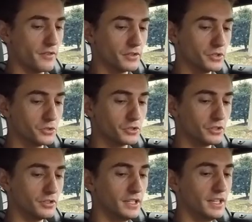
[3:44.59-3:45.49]
to
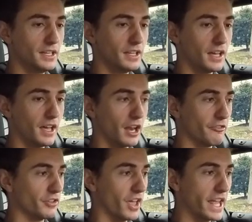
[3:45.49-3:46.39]
neutral, I don't
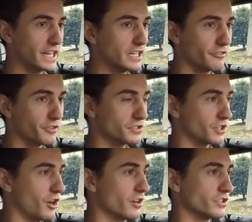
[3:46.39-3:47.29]
feel any difference. The
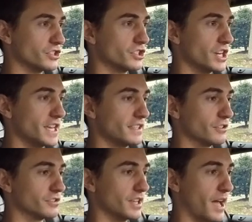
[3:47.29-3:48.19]
car doesn't shake.
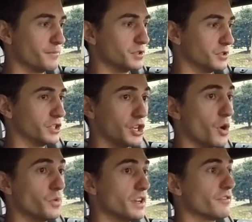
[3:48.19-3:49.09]
There's absolutely
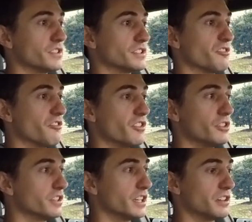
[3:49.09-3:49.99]
no difference in
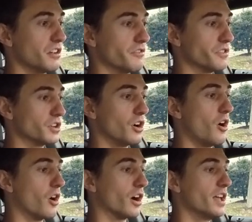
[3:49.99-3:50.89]
feeling of the
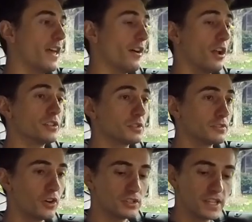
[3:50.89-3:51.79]
car. And then also, as
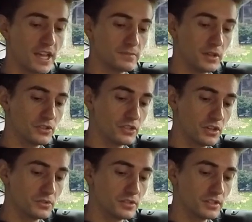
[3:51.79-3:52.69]
far as gas mileage
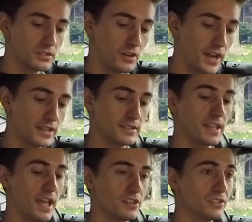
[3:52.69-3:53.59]
goes, this car has the
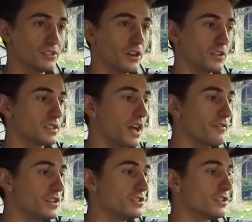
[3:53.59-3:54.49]
engine start stop
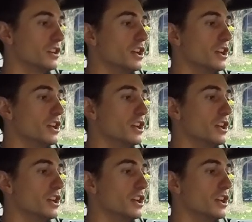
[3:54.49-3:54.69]
feature.